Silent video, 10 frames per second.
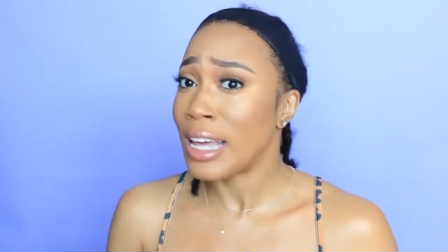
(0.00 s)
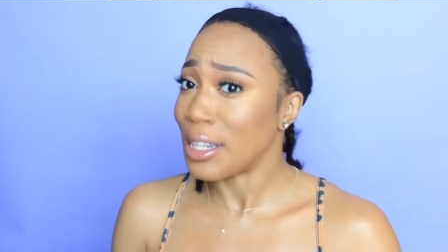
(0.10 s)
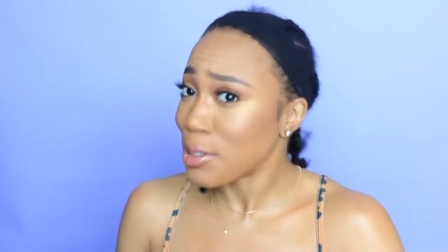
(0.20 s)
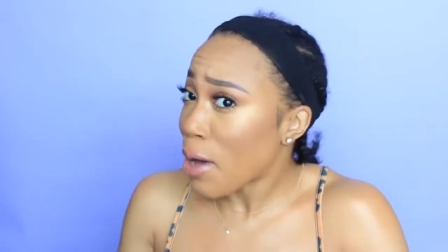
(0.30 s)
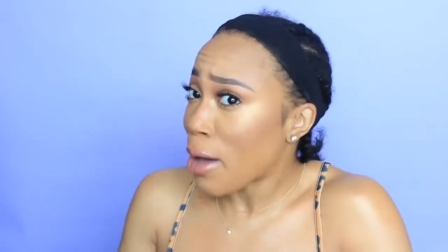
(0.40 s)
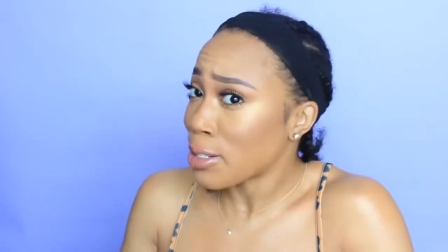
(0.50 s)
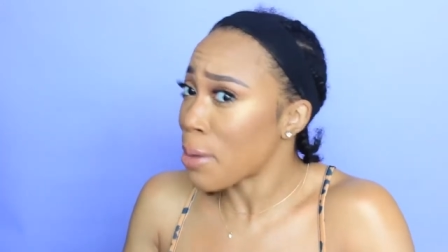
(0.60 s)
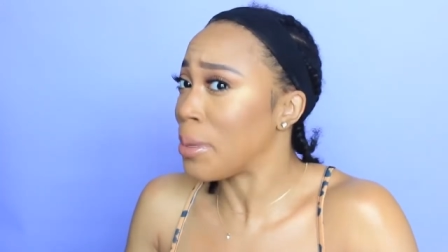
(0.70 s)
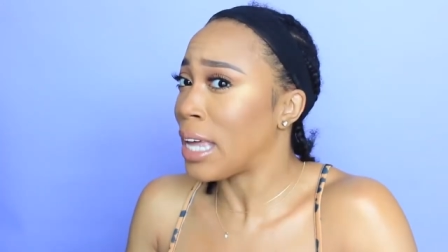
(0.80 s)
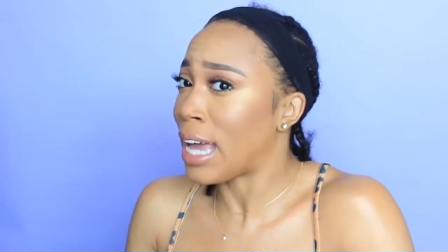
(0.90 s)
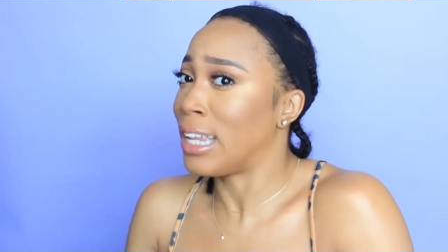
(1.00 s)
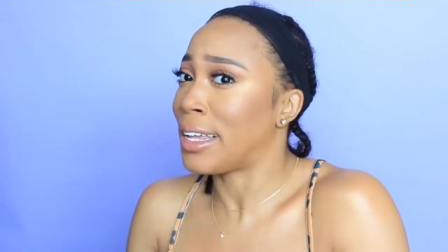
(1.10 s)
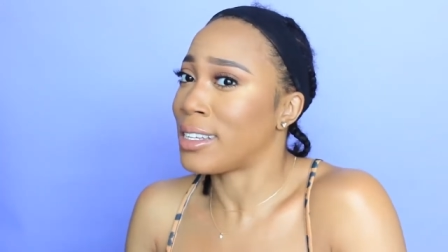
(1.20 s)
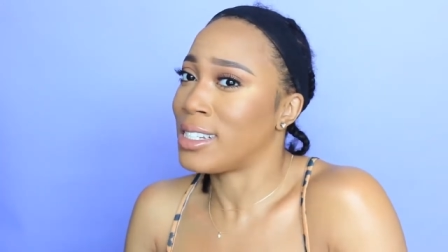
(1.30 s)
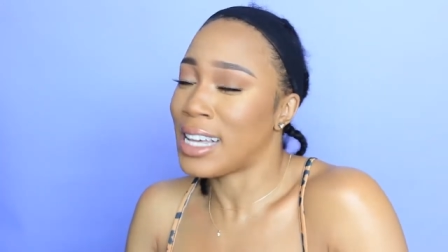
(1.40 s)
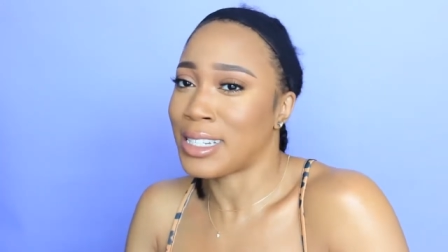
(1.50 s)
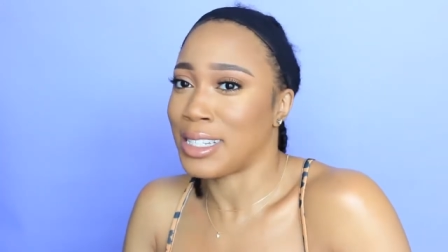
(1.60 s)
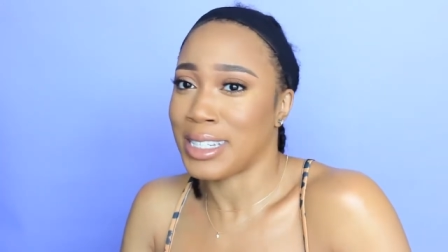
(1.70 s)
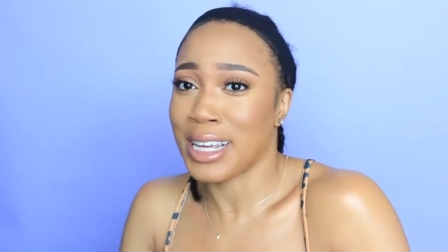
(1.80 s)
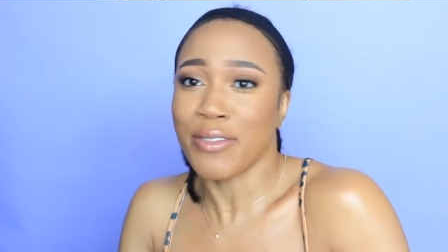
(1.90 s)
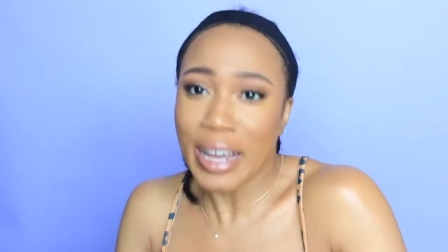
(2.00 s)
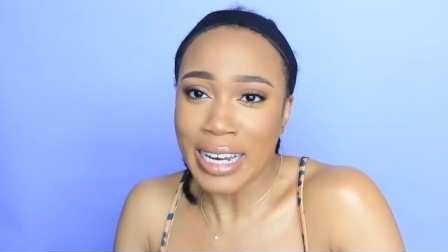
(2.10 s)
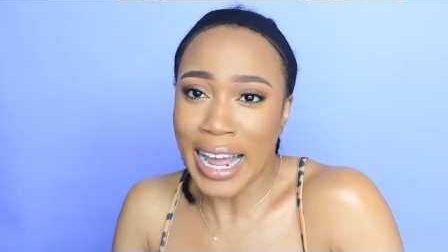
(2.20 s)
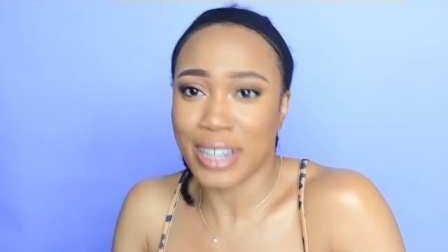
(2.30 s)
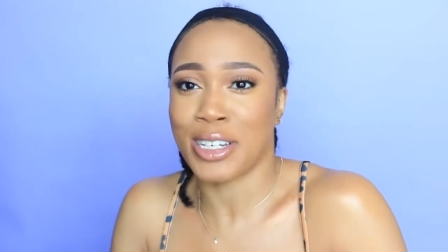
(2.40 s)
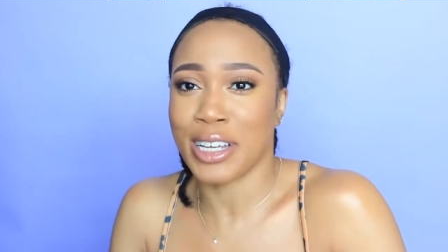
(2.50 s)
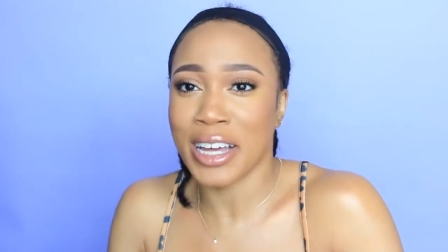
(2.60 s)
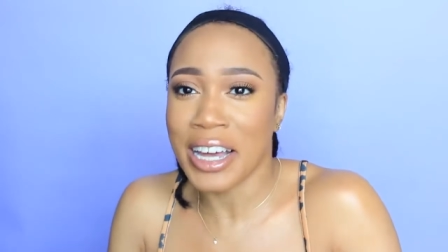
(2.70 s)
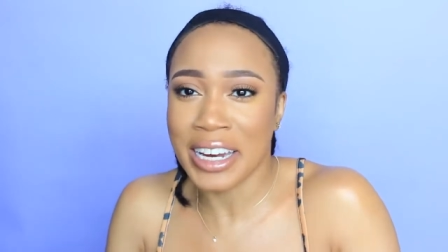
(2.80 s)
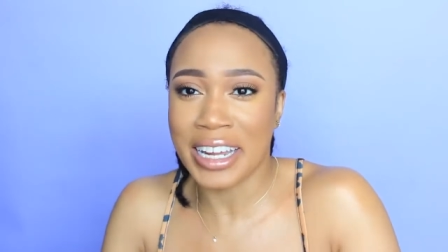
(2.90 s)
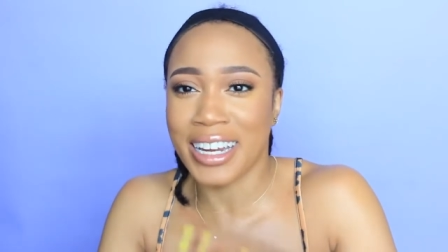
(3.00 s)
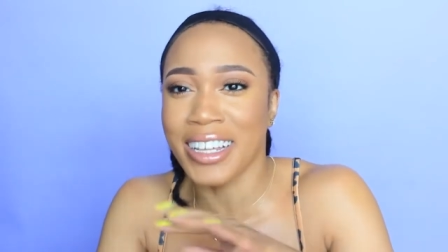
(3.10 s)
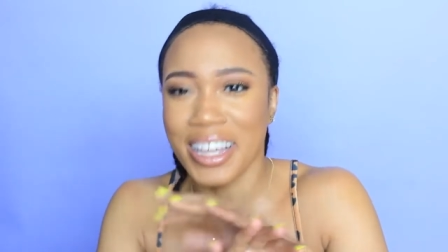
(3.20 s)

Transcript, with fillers: this will also be kind of like a test to see if I actually cut it